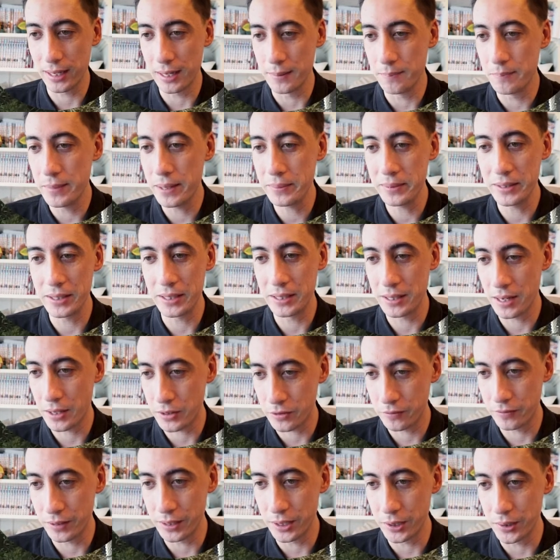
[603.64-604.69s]
and maybe in
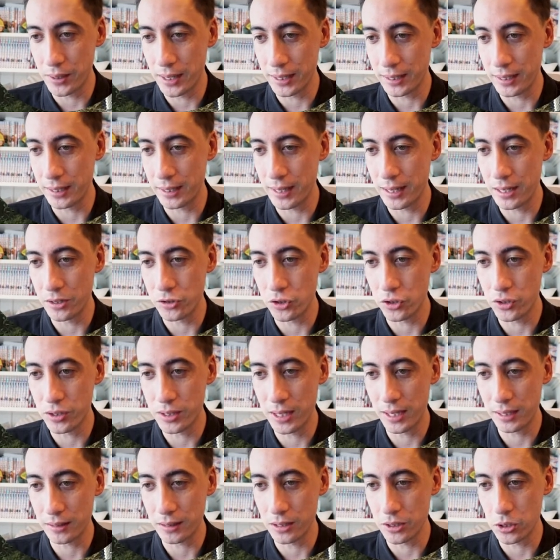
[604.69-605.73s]
another video I can kind of just
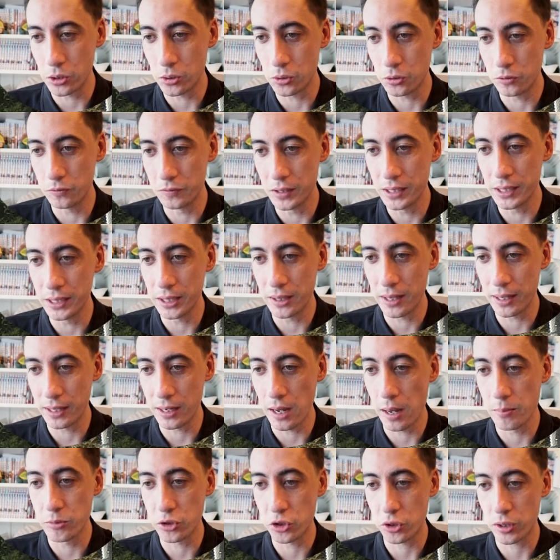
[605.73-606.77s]
take this whole video,
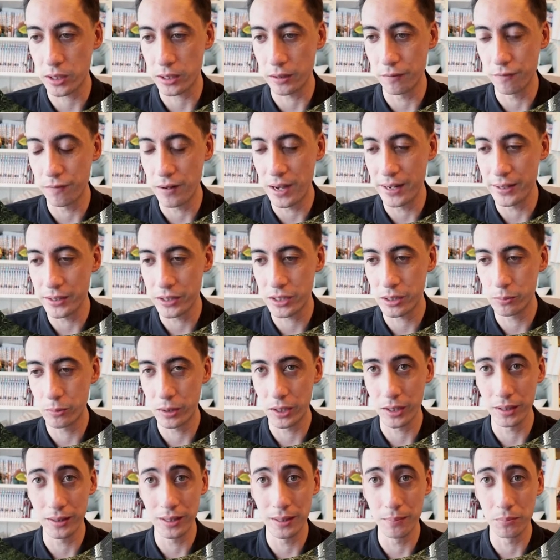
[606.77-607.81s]
I'm sure I can find it
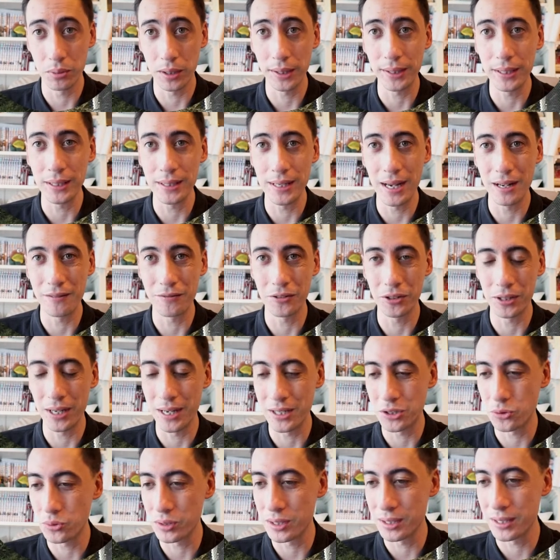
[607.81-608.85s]
somewhere and then break it down for you
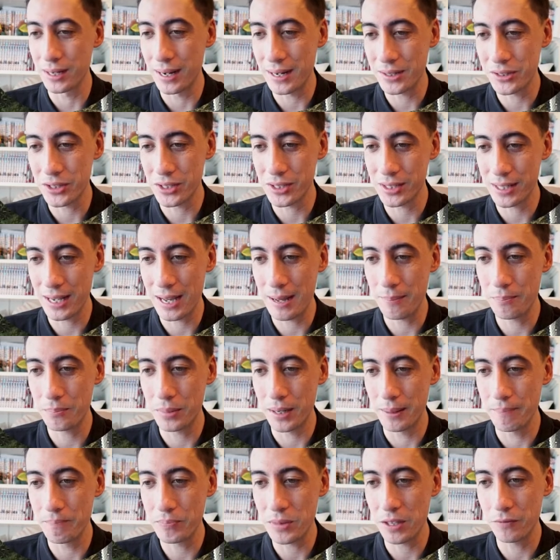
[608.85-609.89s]
guys with the analysis app.
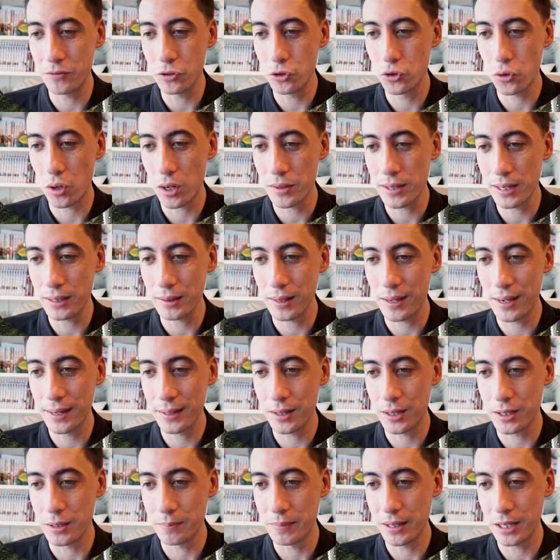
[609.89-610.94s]
But if you draw that
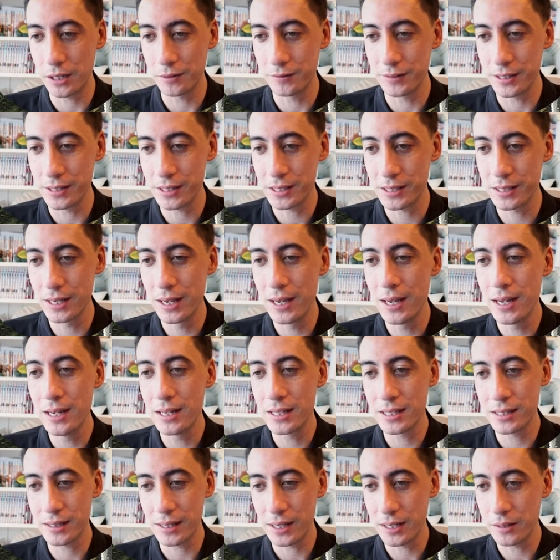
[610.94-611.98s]
line on the pelvis,
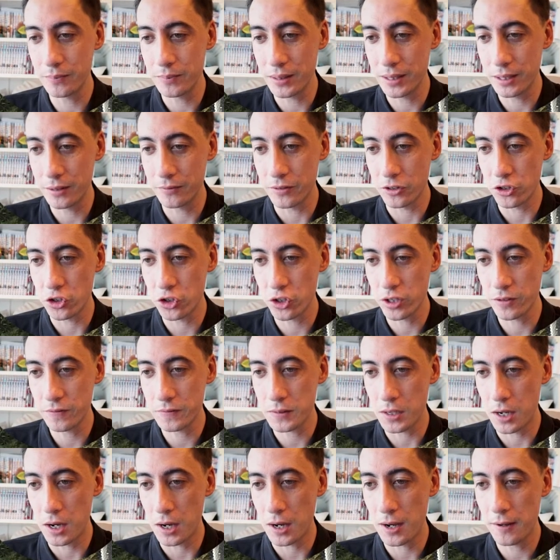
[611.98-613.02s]
slight a bit of a
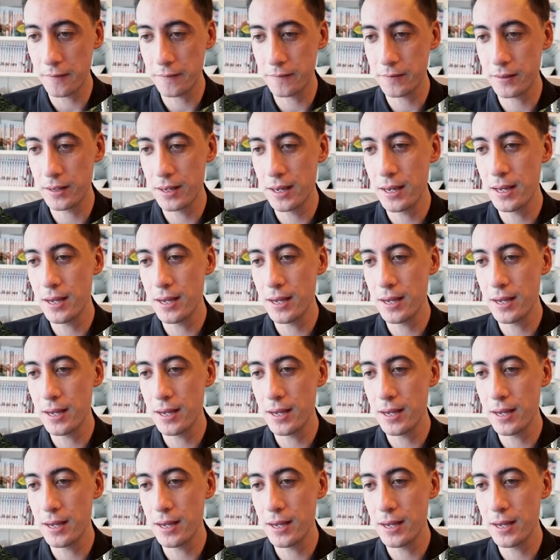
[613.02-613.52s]
shift off,